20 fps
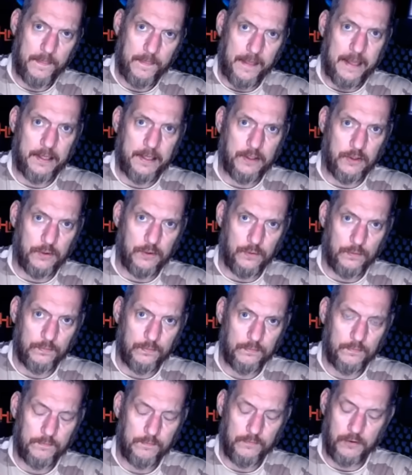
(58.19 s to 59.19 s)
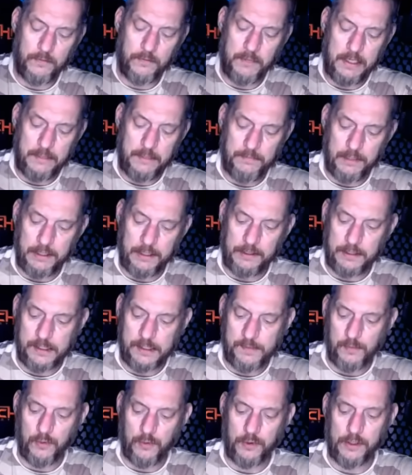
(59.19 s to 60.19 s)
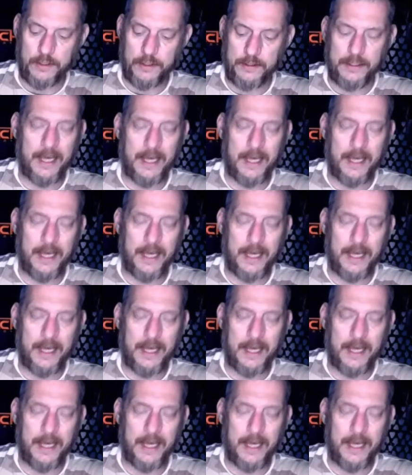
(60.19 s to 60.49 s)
thank you for the meme bean this morning.